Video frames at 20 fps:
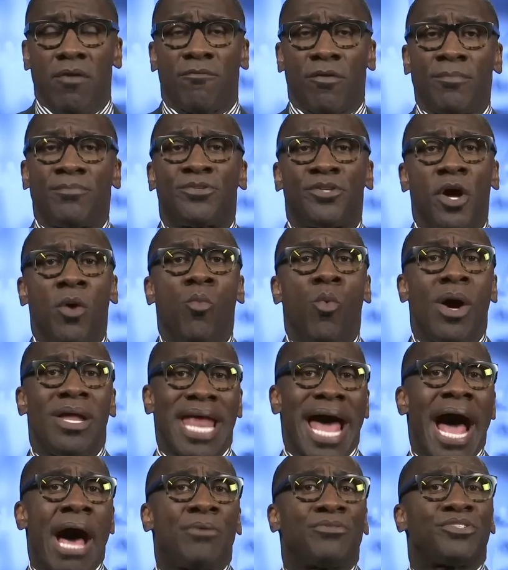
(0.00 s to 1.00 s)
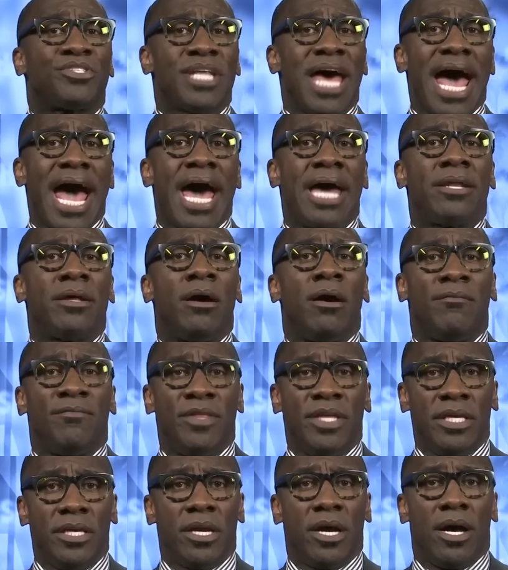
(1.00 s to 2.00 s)
from someone outside of
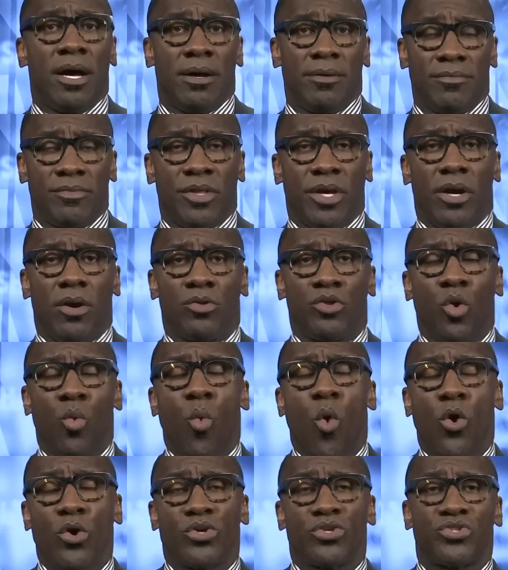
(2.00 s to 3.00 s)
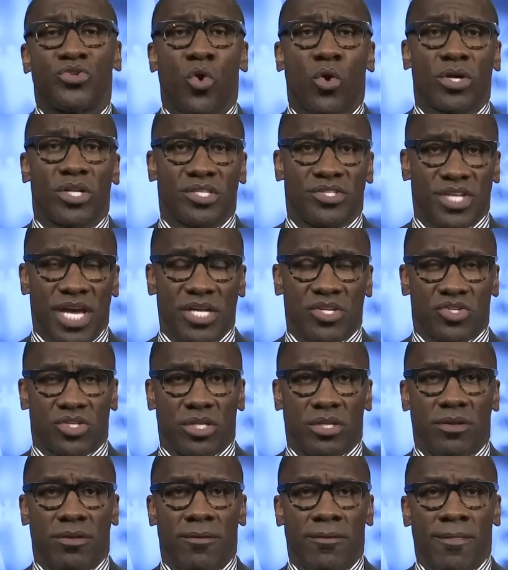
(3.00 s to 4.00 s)
the uh, the, the Warriors
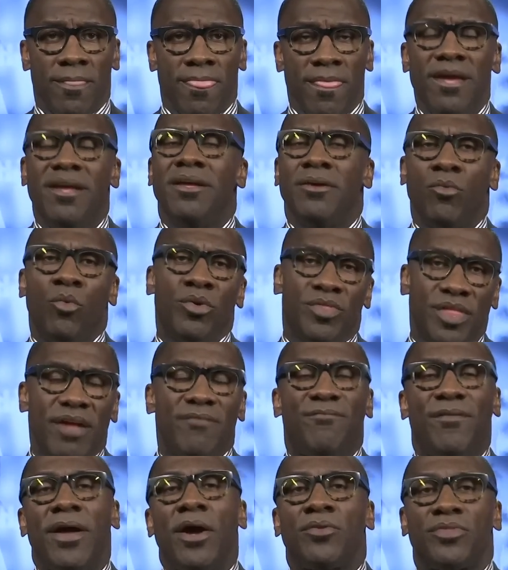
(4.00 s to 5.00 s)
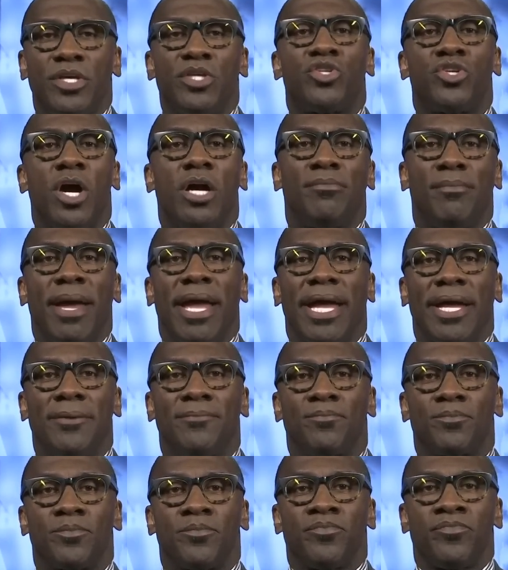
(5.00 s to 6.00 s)
organization. Well, they failed this young man,
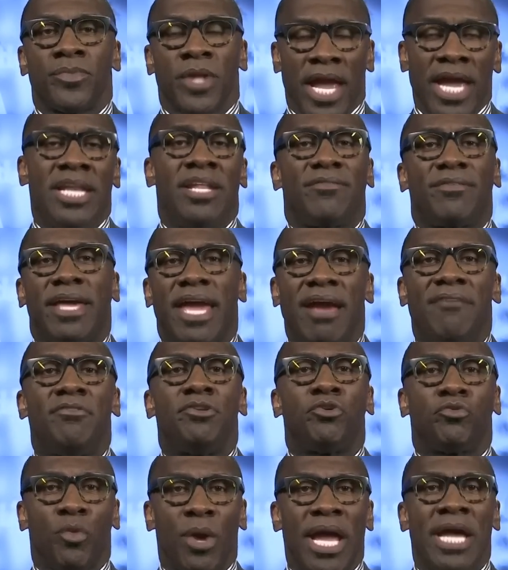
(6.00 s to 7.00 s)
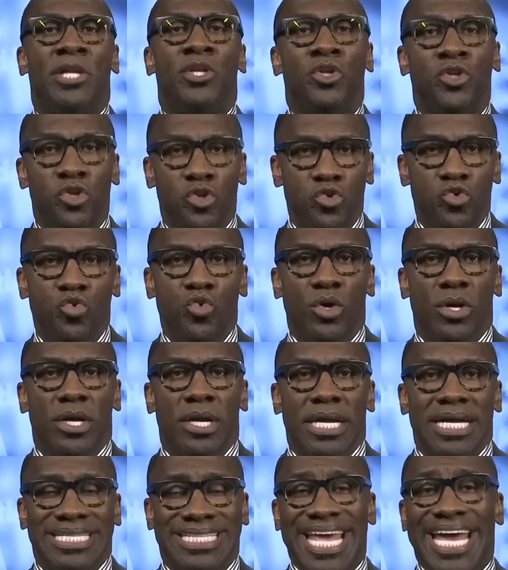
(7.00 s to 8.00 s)
and if Kevin Durant knew
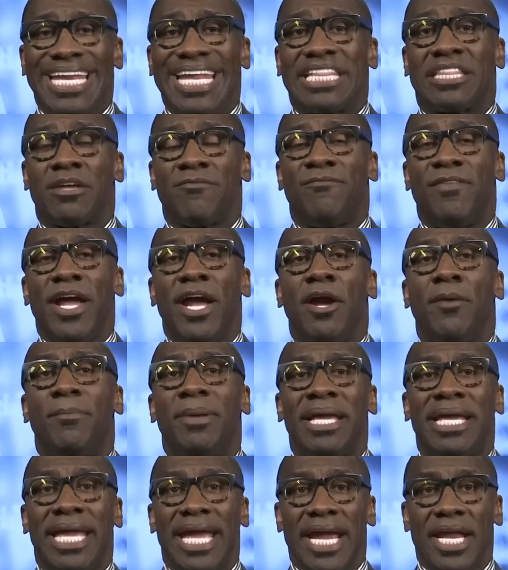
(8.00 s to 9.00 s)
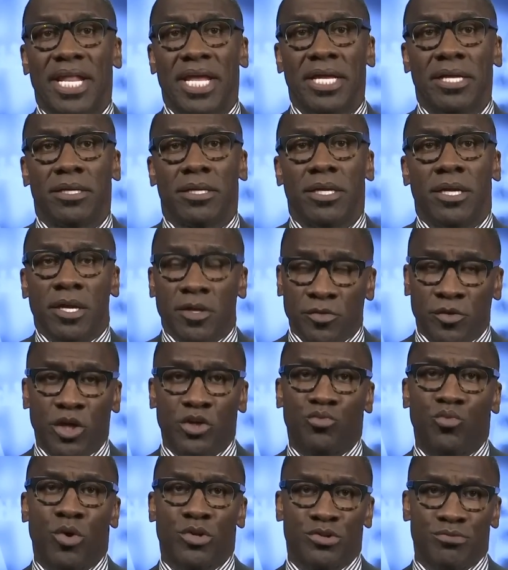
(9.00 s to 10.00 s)
that at the very beginning
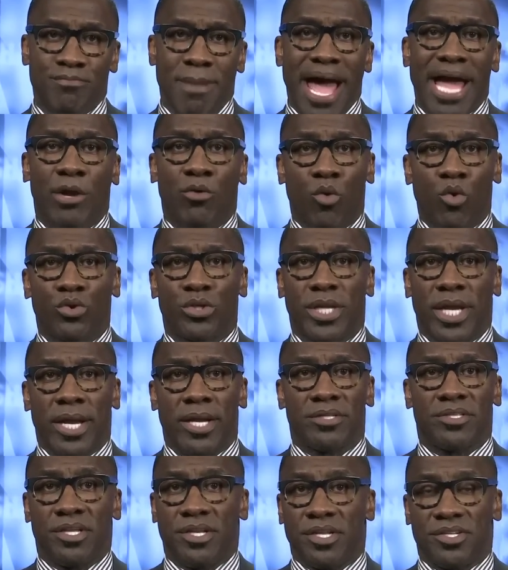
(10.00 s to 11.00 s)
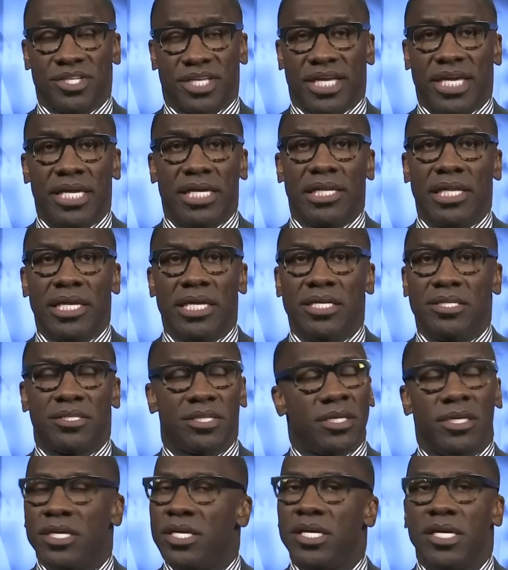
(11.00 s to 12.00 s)
this was micro tears in his Achilles,
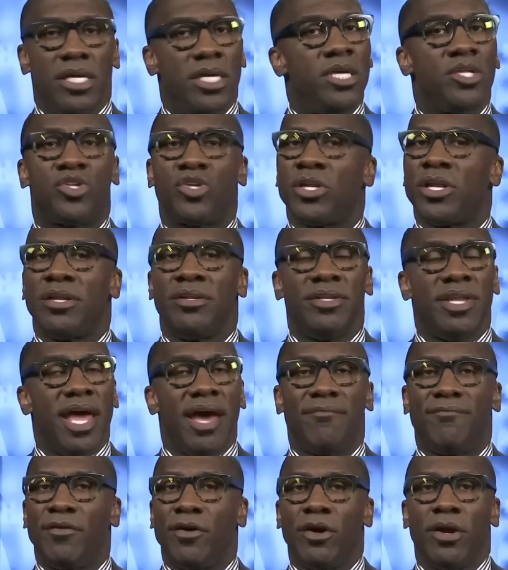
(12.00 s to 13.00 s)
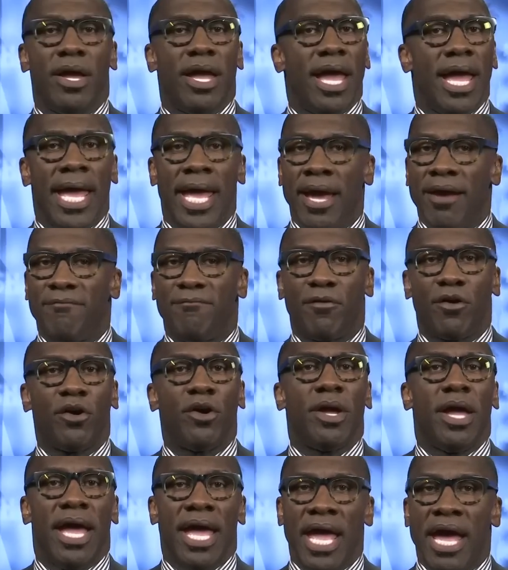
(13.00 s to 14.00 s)
he should have never, ever,
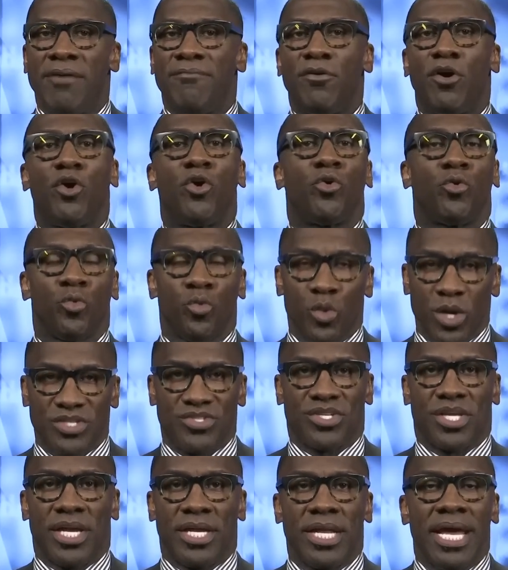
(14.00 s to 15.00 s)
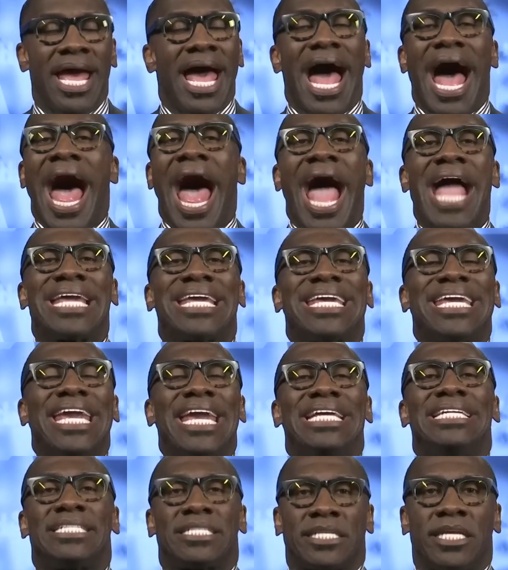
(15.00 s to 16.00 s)
ever risked it. I
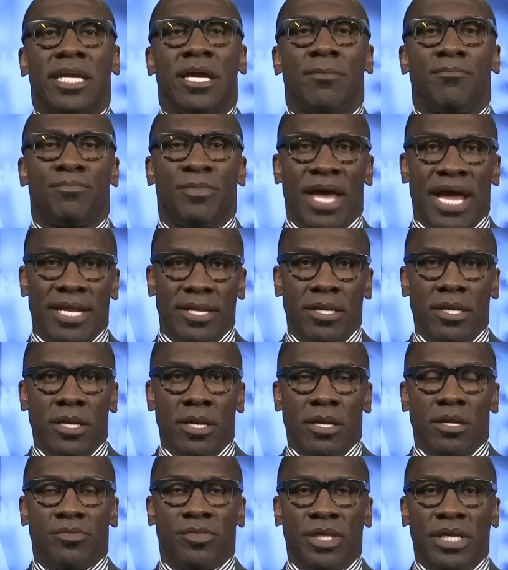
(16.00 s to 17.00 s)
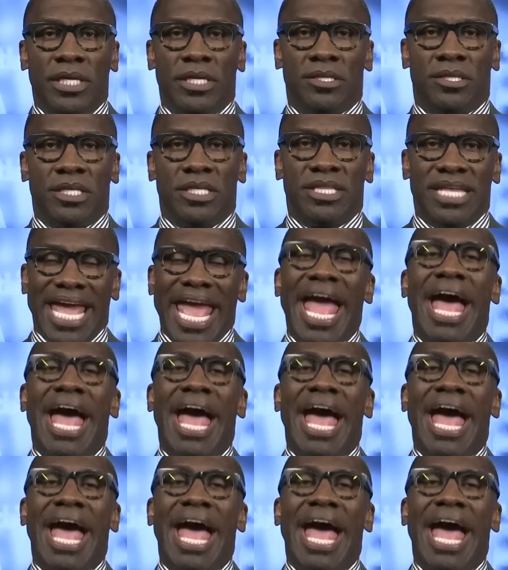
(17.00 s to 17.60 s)
get Skip that the the the